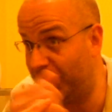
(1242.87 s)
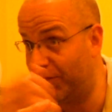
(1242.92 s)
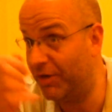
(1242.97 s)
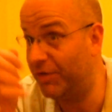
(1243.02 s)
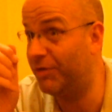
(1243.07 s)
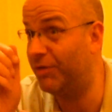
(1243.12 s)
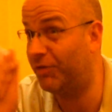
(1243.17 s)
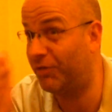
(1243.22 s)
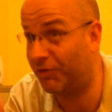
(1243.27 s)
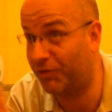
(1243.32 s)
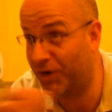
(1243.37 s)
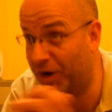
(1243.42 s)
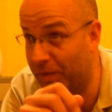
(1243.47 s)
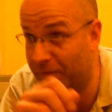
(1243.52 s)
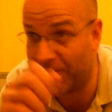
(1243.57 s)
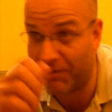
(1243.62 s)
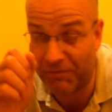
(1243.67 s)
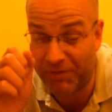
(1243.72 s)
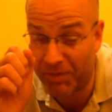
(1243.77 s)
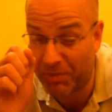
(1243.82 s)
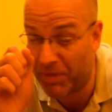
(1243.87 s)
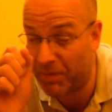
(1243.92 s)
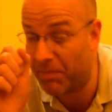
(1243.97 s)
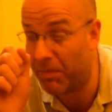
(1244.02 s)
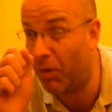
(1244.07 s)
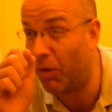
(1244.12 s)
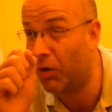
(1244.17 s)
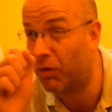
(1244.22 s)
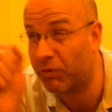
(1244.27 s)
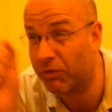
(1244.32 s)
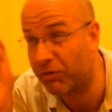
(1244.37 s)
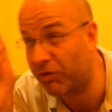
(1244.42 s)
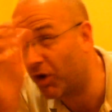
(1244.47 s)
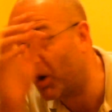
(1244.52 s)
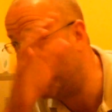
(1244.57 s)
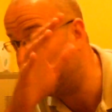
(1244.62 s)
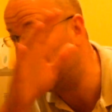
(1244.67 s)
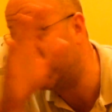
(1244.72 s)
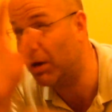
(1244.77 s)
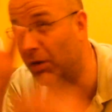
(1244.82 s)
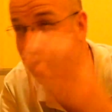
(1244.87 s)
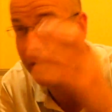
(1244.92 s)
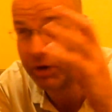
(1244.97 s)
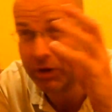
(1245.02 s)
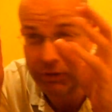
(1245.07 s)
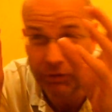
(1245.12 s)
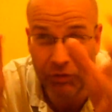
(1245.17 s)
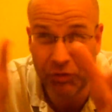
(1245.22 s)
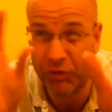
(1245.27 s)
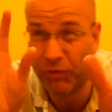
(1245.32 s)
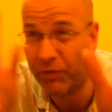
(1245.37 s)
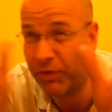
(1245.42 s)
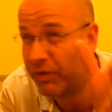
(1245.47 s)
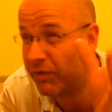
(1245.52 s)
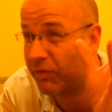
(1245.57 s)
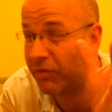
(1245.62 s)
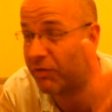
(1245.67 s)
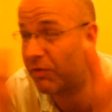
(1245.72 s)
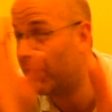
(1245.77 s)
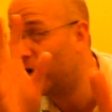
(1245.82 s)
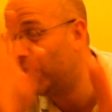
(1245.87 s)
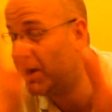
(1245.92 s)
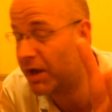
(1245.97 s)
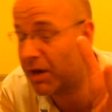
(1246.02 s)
you're at the screen with a flipping microscope and you're looking at stuff on the screen,